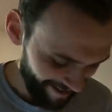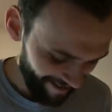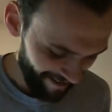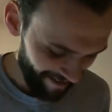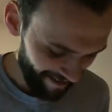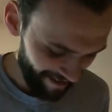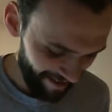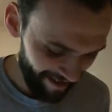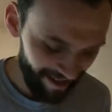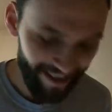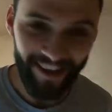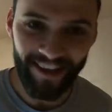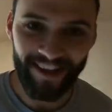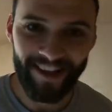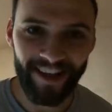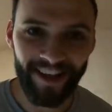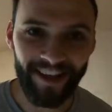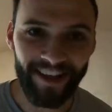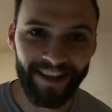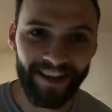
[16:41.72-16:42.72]
I, uh, I
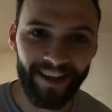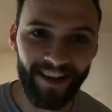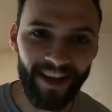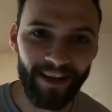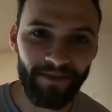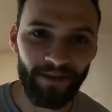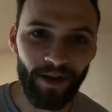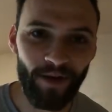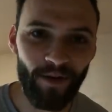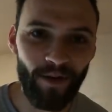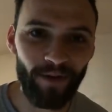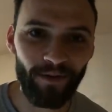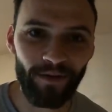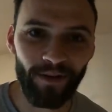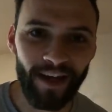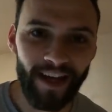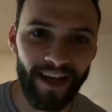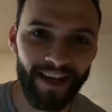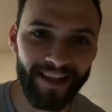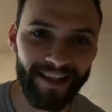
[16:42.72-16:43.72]
certainly don't have a
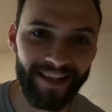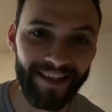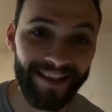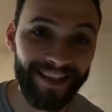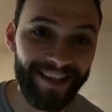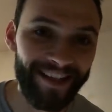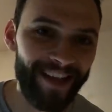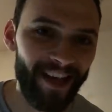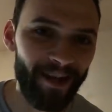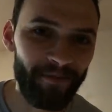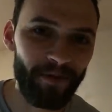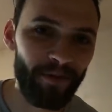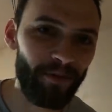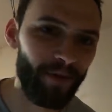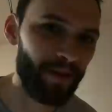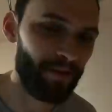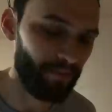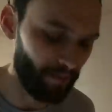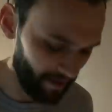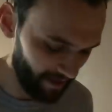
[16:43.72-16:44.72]
qualification to tell me
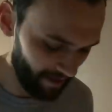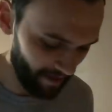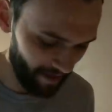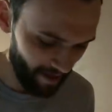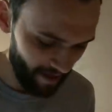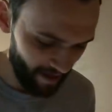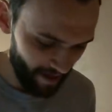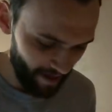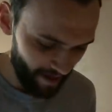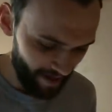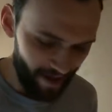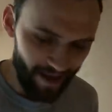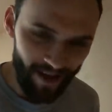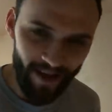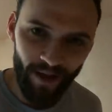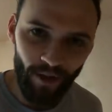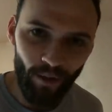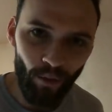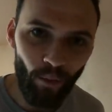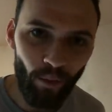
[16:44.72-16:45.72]
whether it
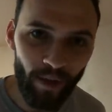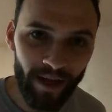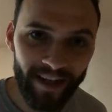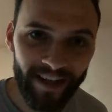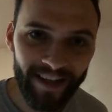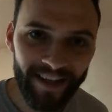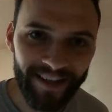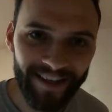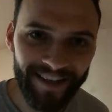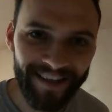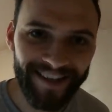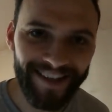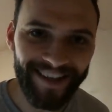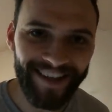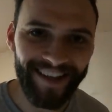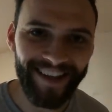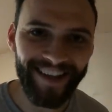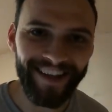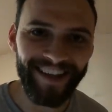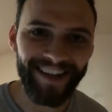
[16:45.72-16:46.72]
weakens
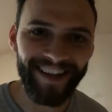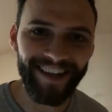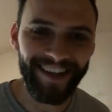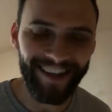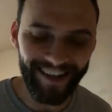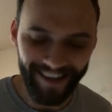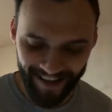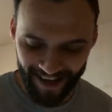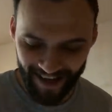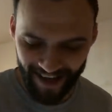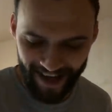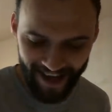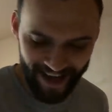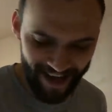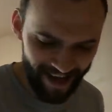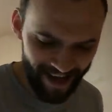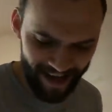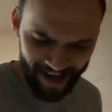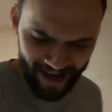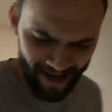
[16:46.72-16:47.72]
the uh,
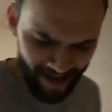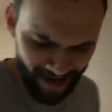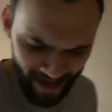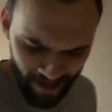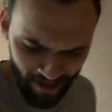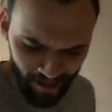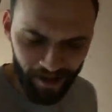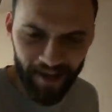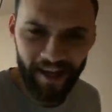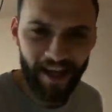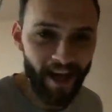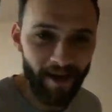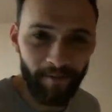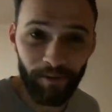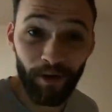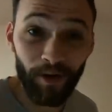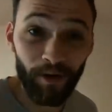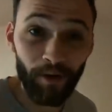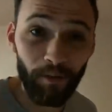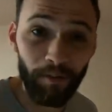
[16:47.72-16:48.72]
the
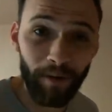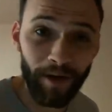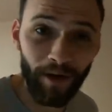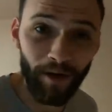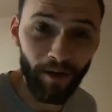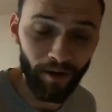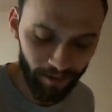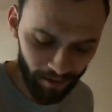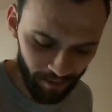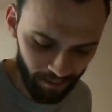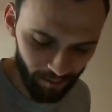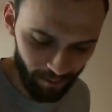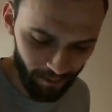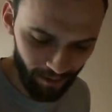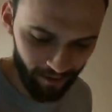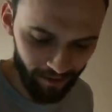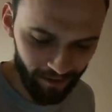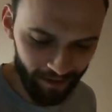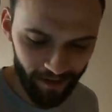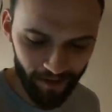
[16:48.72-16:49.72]
chemical beyond
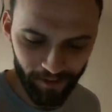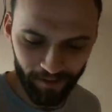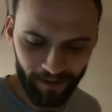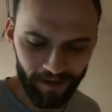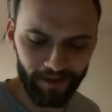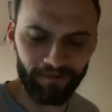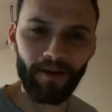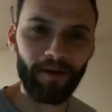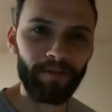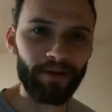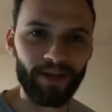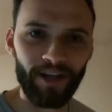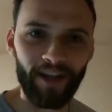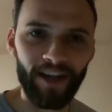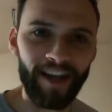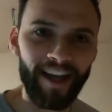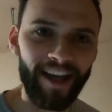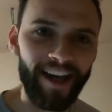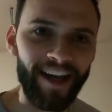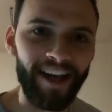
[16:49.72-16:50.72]
beyond it or any rubbish
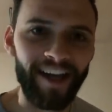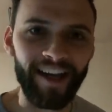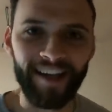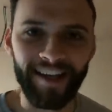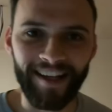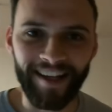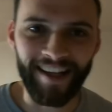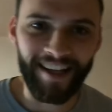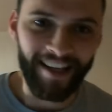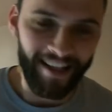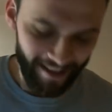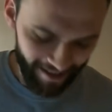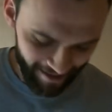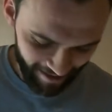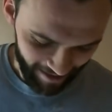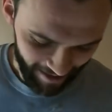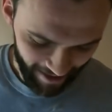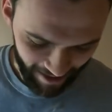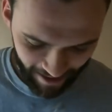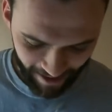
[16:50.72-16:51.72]
like
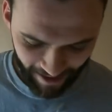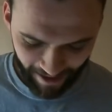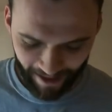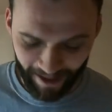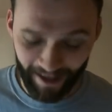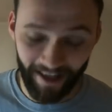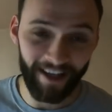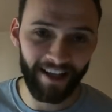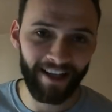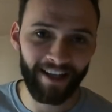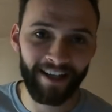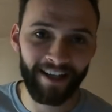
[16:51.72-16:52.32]
that. Uh,